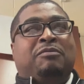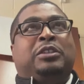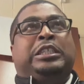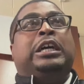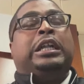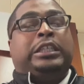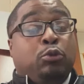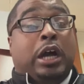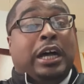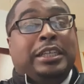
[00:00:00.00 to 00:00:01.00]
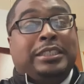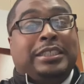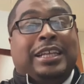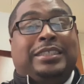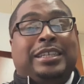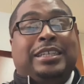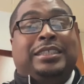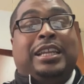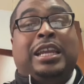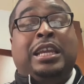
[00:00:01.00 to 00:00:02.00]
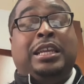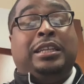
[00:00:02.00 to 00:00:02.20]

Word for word: to, to us, that says that he